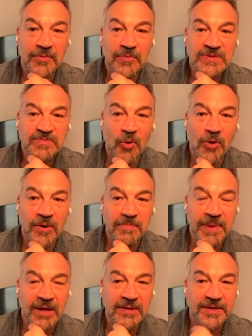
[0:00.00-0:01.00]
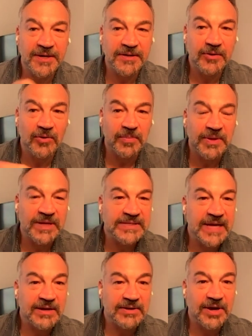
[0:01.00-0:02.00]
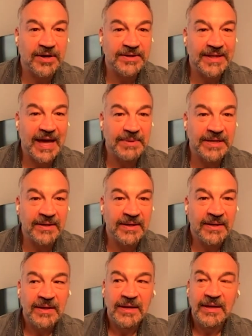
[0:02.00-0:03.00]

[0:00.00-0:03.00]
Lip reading: was born in Belgrade, grew up in a town called Labin.